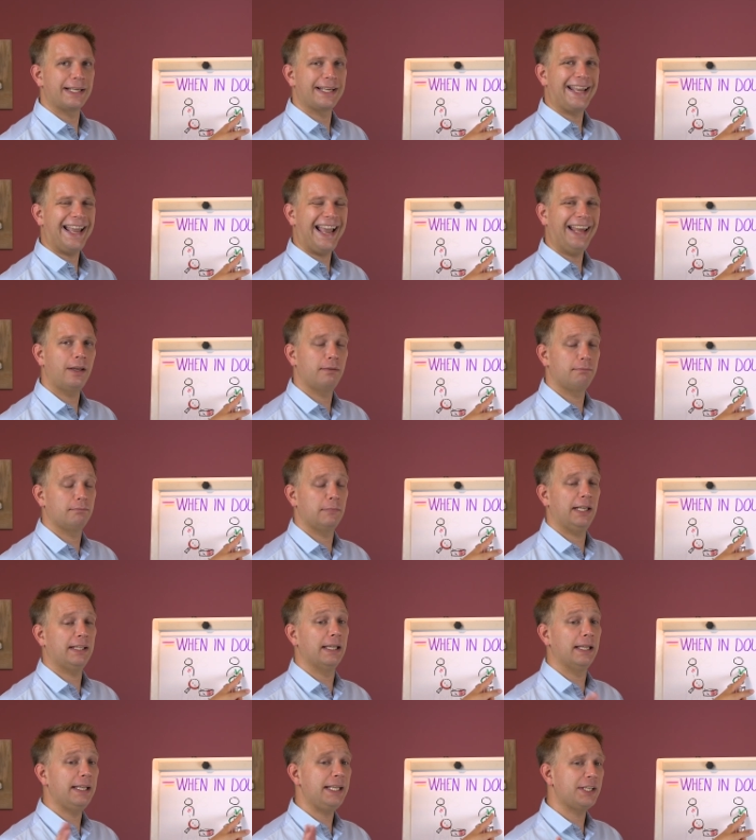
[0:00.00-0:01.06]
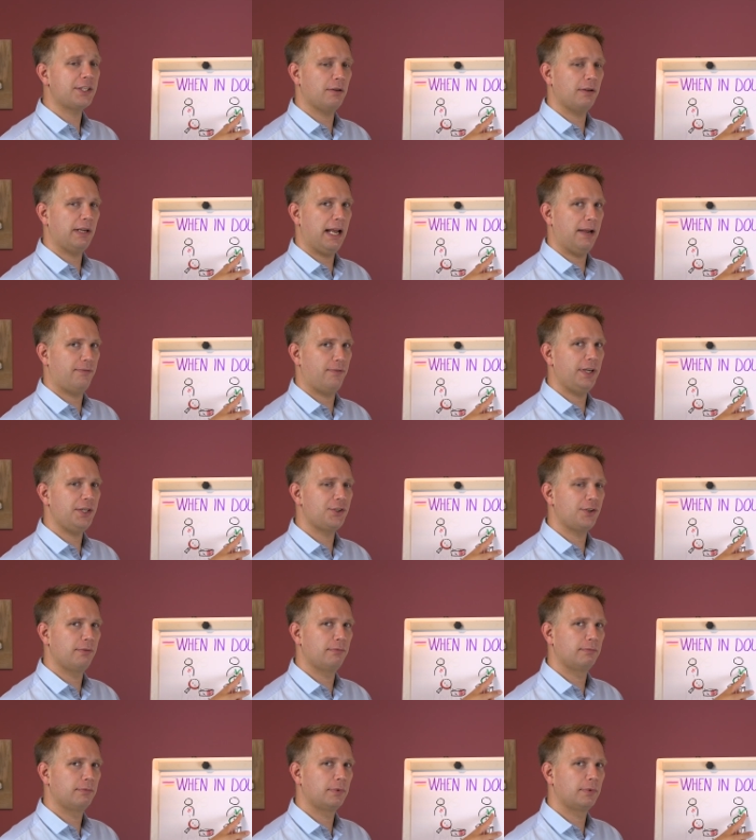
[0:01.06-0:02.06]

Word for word: get, at least on average,